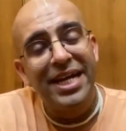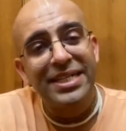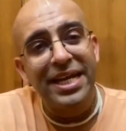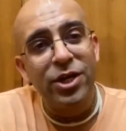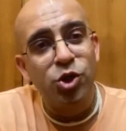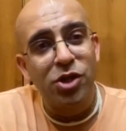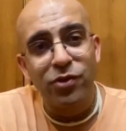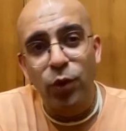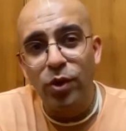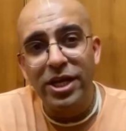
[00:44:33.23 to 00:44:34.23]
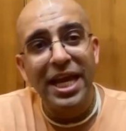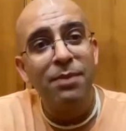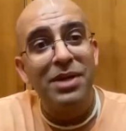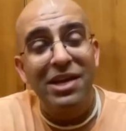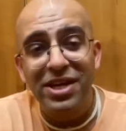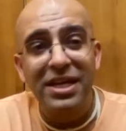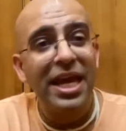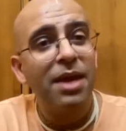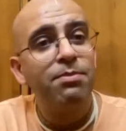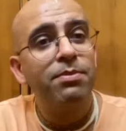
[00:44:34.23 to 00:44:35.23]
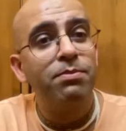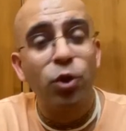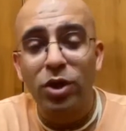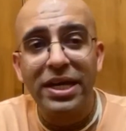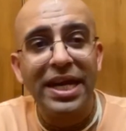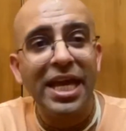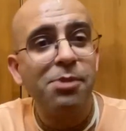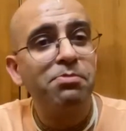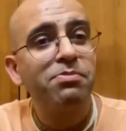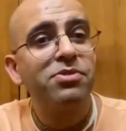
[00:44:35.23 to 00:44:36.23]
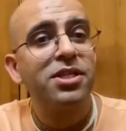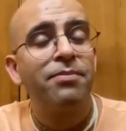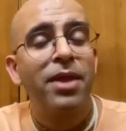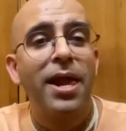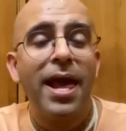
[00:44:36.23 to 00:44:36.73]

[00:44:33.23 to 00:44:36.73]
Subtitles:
Nectarian Ocean of the Holy Name, Living Name, Broken Names,